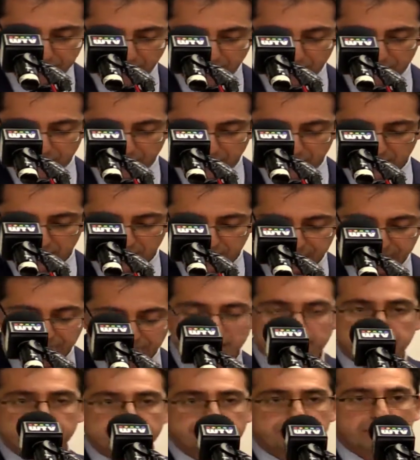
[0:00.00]
right of freedom
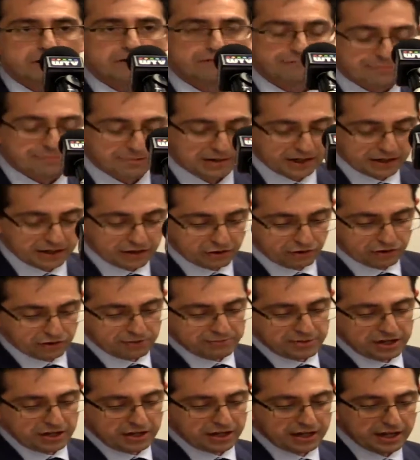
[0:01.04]
of political
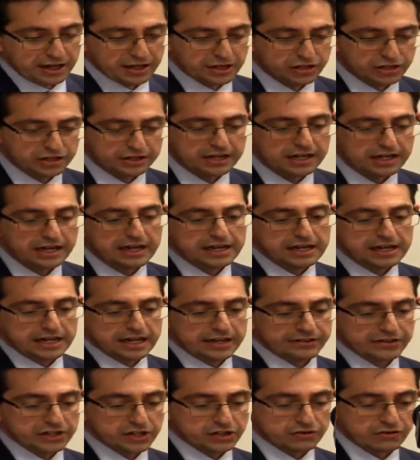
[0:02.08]
communication in the
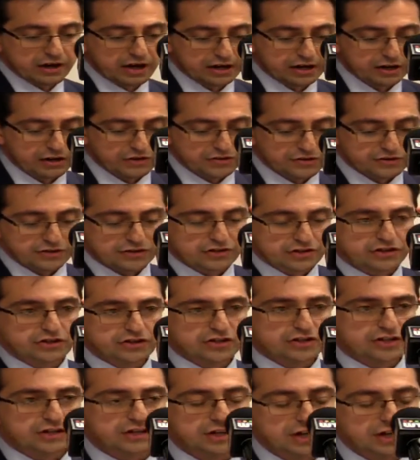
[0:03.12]
Australian Constitution,